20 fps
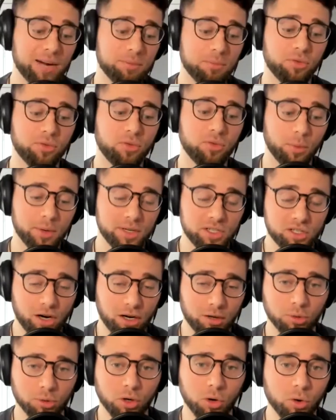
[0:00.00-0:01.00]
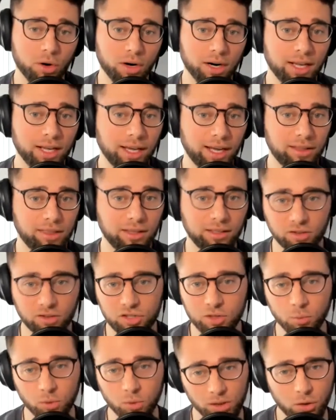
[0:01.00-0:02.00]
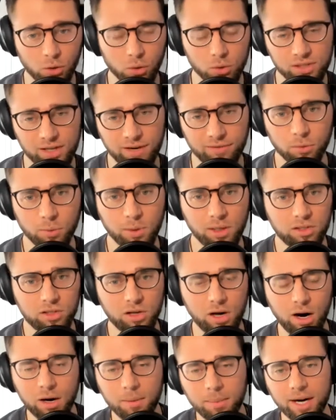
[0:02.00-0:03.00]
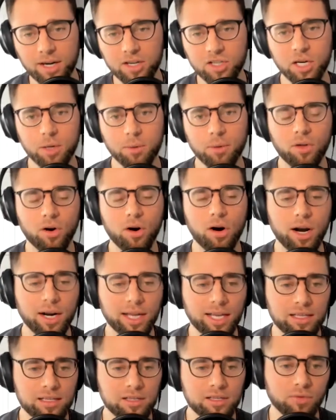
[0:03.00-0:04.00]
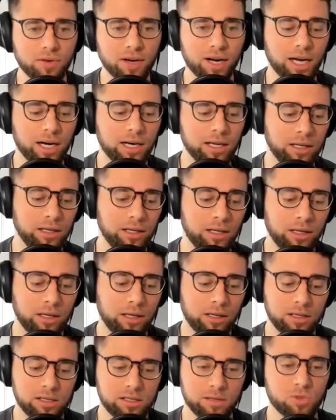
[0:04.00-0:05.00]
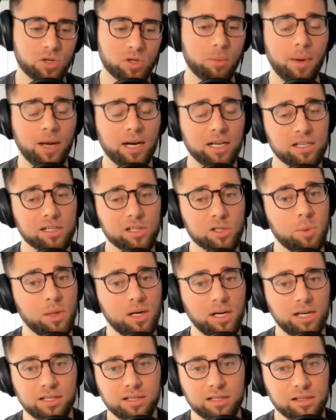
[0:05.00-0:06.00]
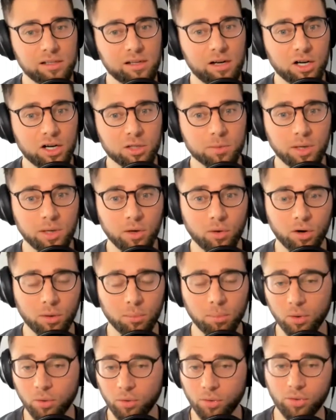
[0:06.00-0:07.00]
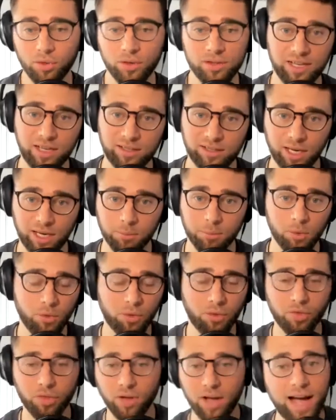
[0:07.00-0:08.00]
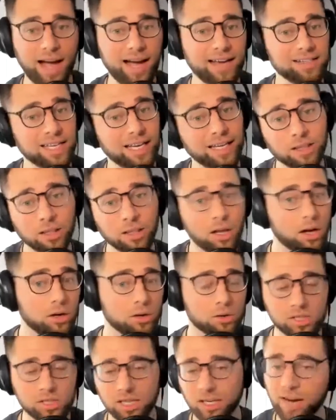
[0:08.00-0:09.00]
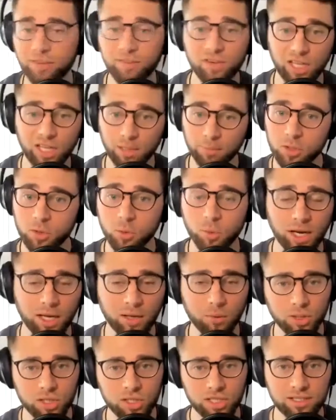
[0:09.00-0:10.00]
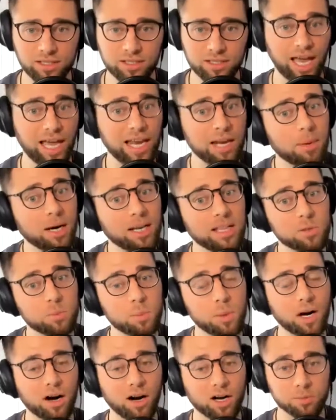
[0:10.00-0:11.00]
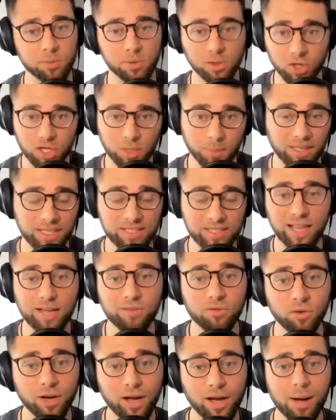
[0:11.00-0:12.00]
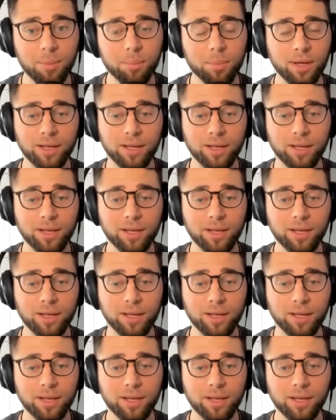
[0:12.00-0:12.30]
before we started recording, and I think there's some really cool stuff that we can talk about and share with our audience. You've had yep. some tremendous experiences as an entrepreneur, both, it sounds like, both the highs and the lows and everything in between, which is anybody that's been in entrepreneurship and has leveled up,